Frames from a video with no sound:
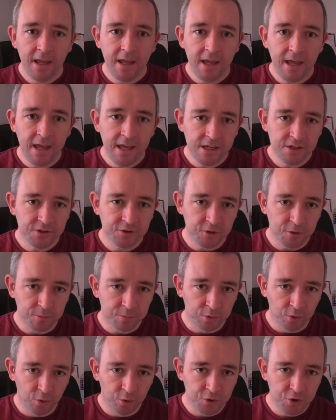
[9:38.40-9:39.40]
A is the
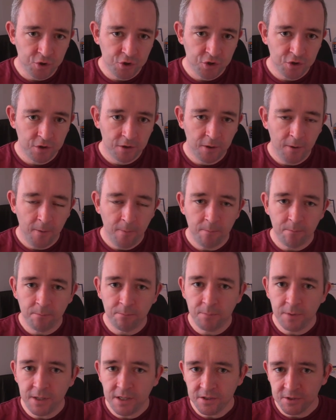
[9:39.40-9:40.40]
approach,
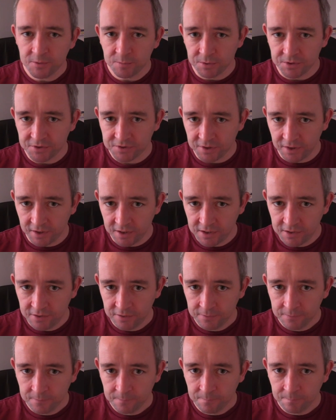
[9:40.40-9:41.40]
B is beside,
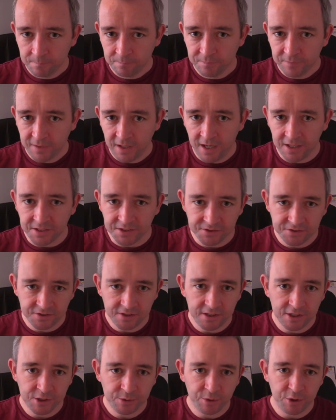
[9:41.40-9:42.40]
and
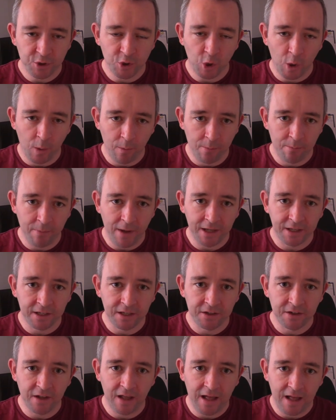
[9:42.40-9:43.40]
C is when you're coming back
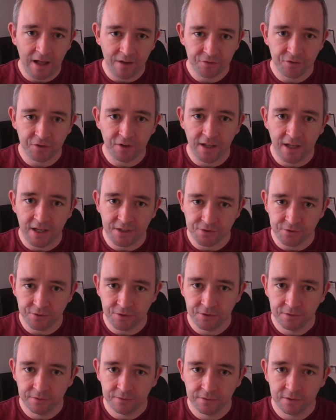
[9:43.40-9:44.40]
in after the
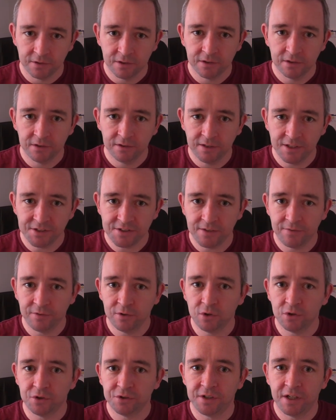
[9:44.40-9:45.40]
hazard. Let's have a
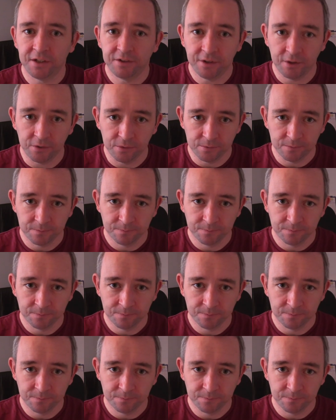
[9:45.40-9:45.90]
look at that now.